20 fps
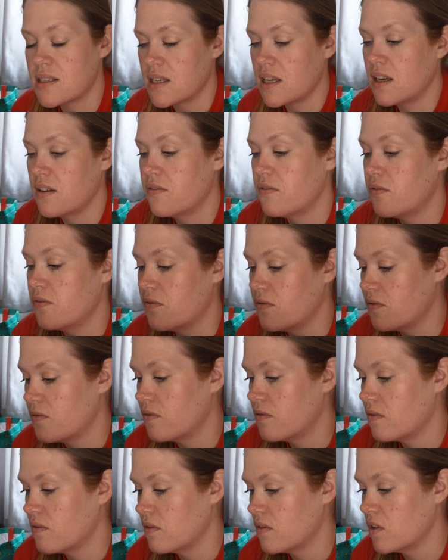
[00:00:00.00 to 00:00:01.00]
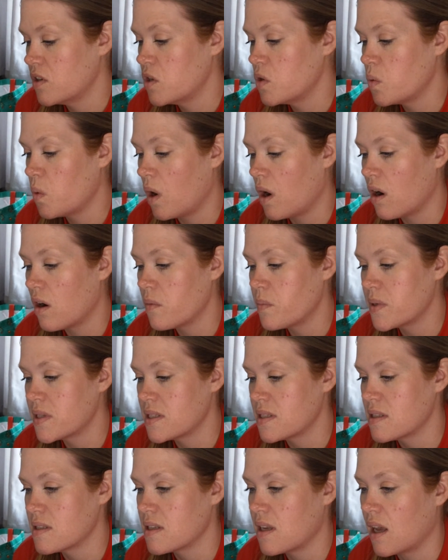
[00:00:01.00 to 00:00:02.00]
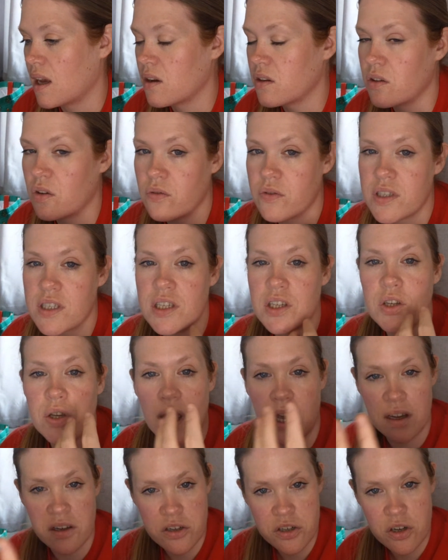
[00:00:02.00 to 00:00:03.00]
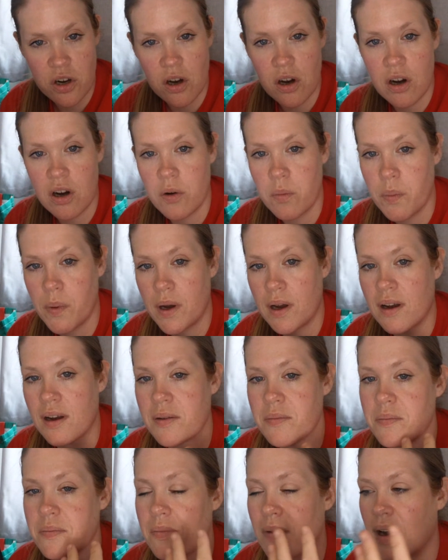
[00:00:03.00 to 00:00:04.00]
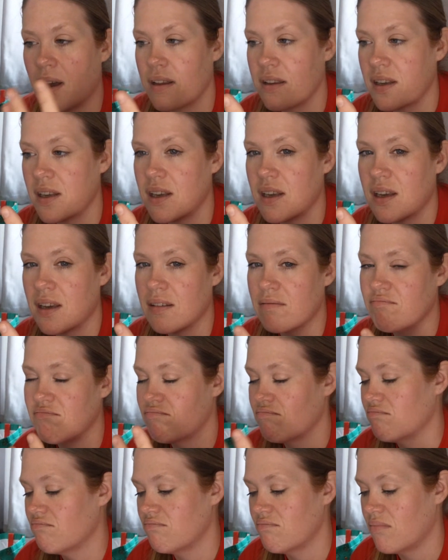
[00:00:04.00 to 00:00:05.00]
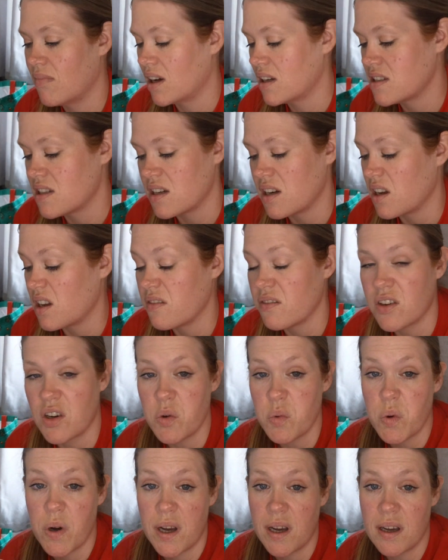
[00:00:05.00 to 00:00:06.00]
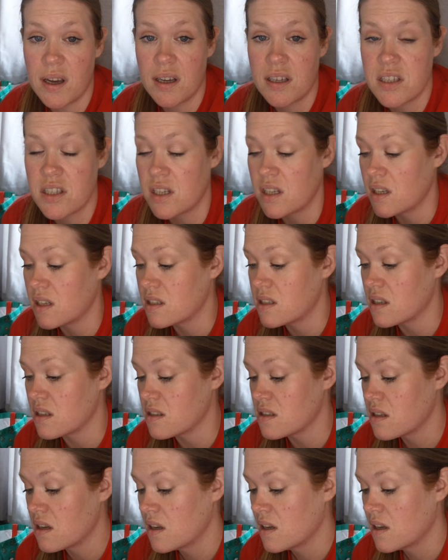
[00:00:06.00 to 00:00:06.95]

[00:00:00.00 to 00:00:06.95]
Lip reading: if you are a business account, obviously you get a shop. I think I don't even know what actually it does.